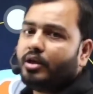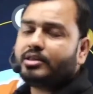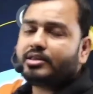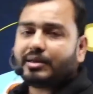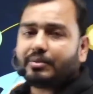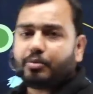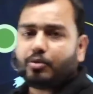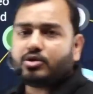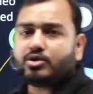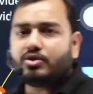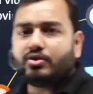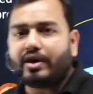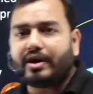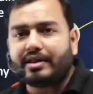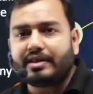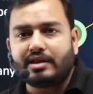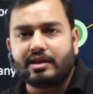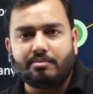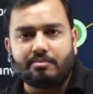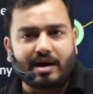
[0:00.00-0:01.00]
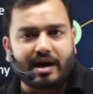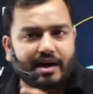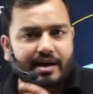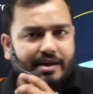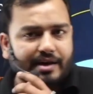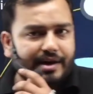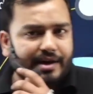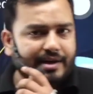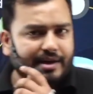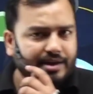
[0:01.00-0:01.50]
Suppose you are in the
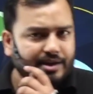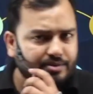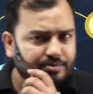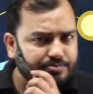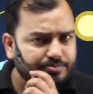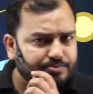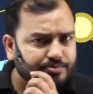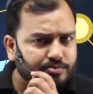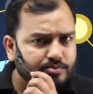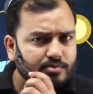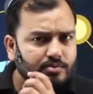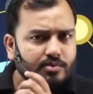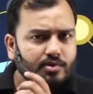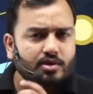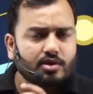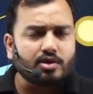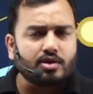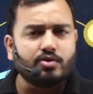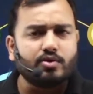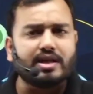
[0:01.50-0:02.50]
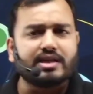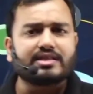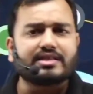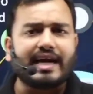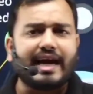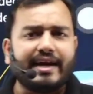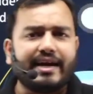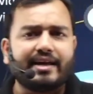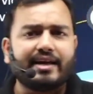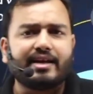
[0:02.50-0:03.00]
market and you are
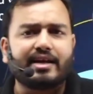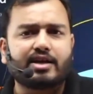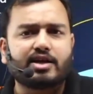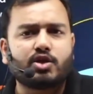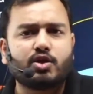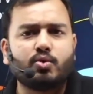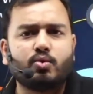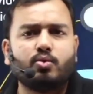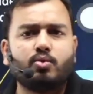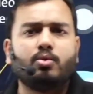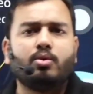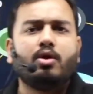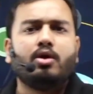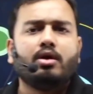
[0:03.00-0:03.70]
standing in a queue